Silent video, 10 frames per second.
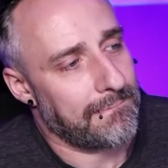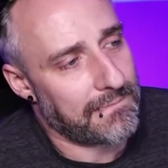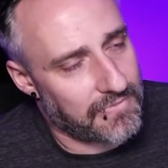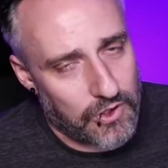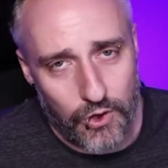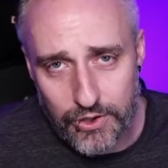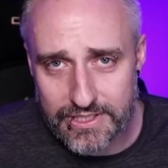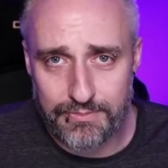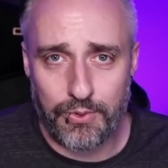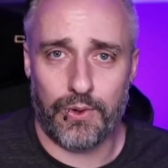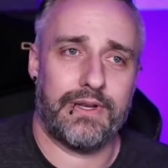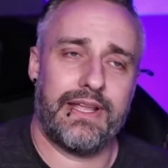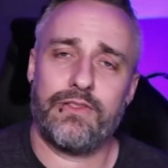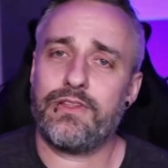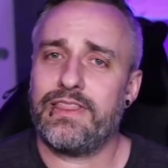The hook is important.
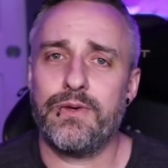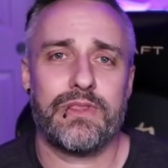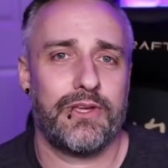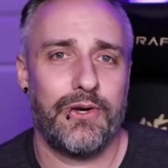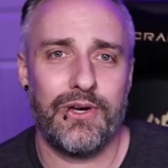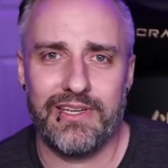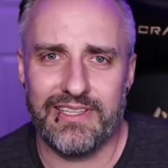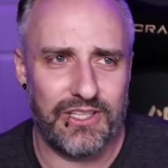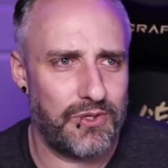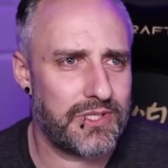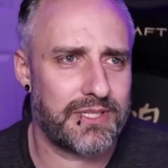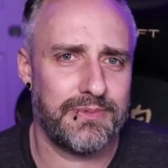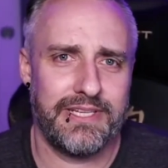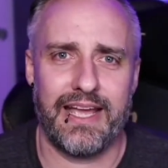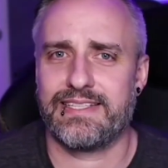The other thing with the hook, use some
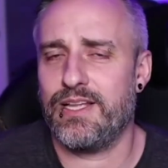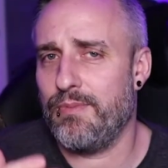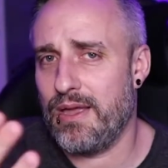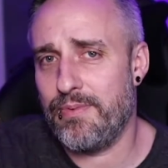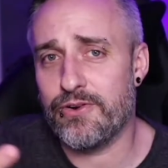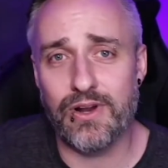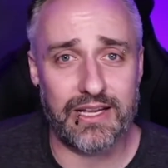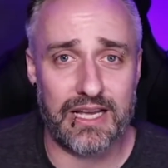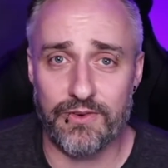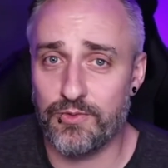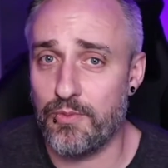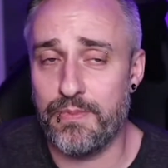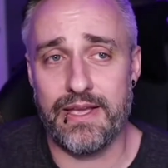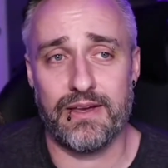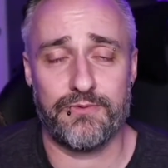text. Now, maybe you're not comfortable
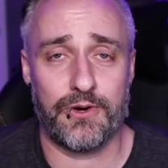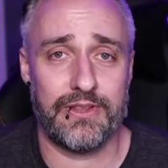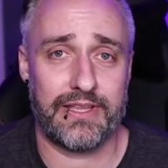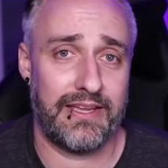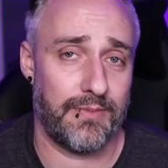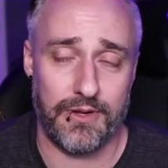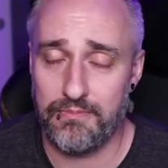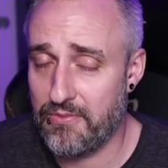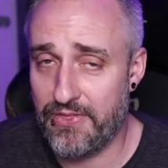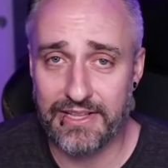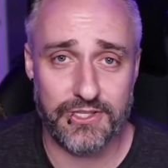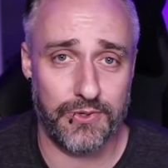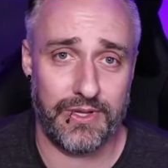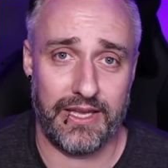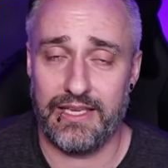being on front of the camera. That's
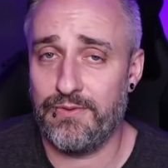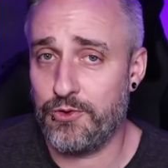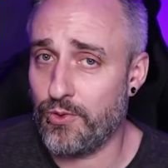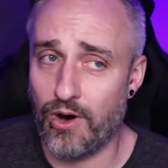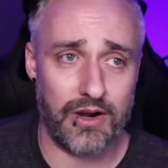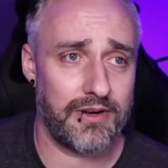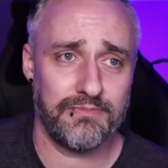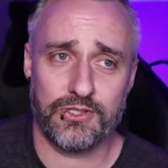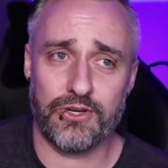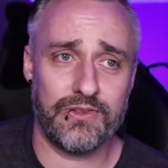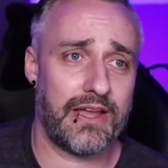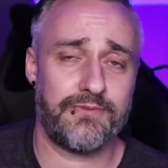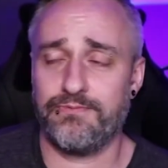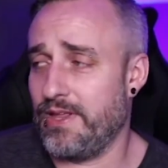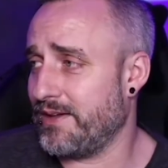okay. If you are, turn
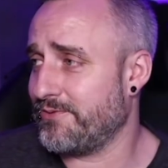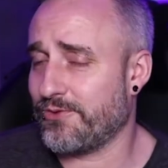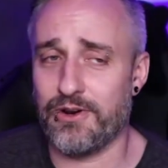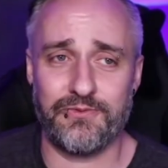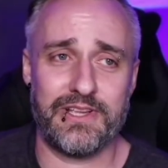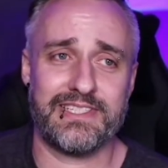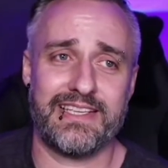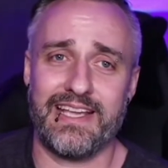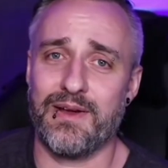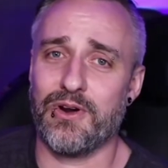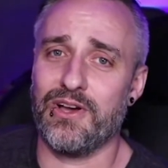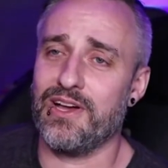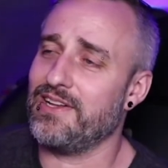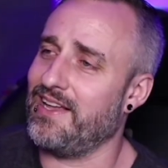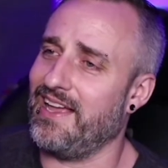that front-facing camera
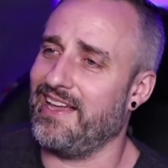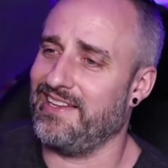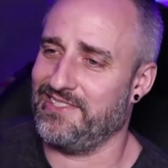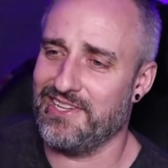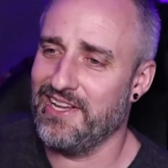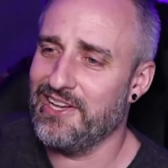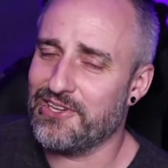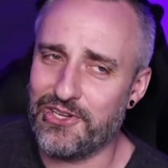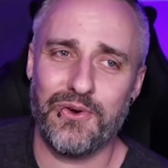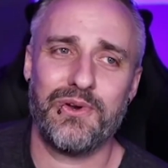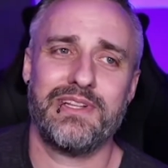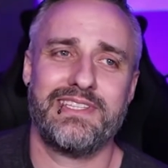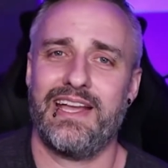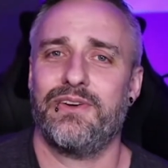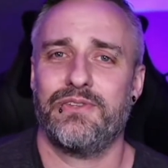on and go to
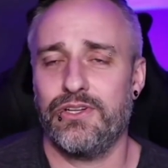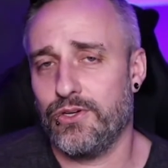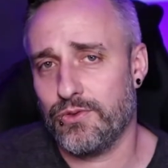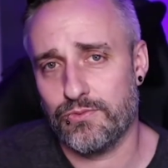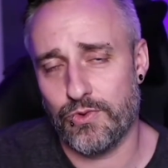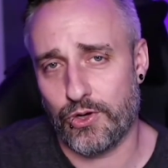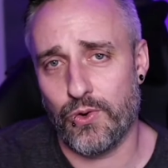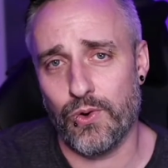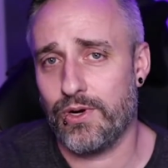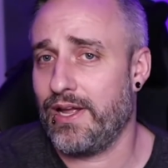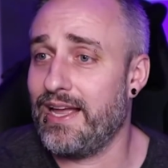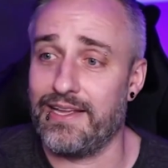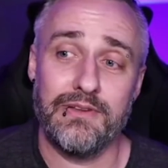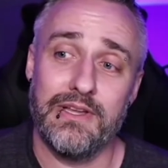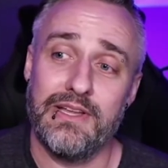town, record,
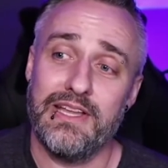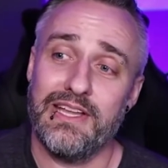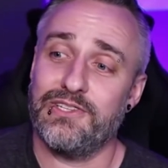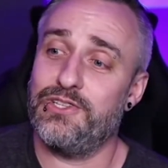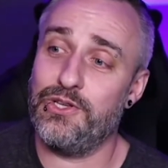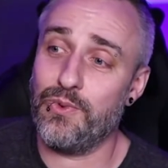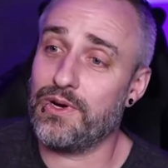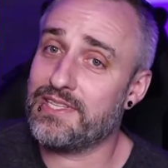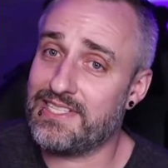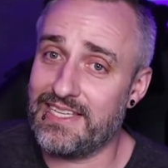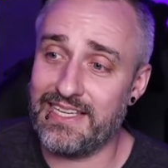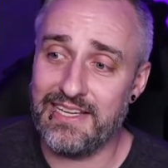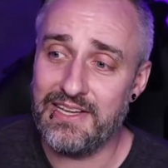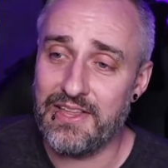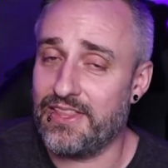hey, do you want to
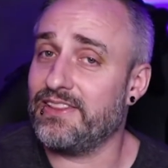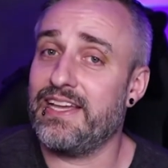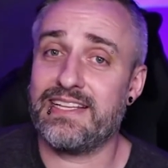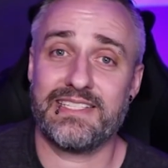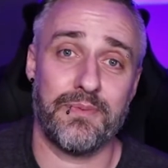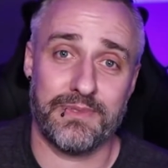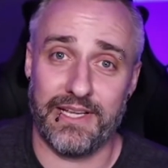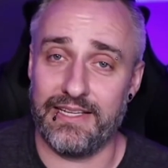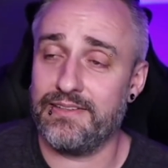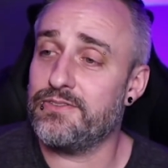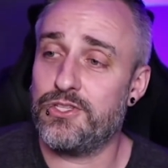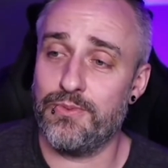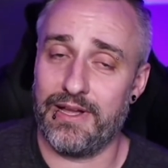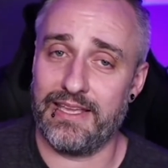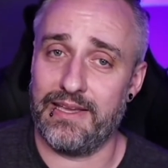see the latest update to
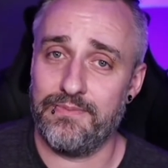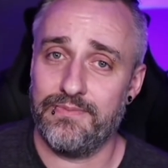my game?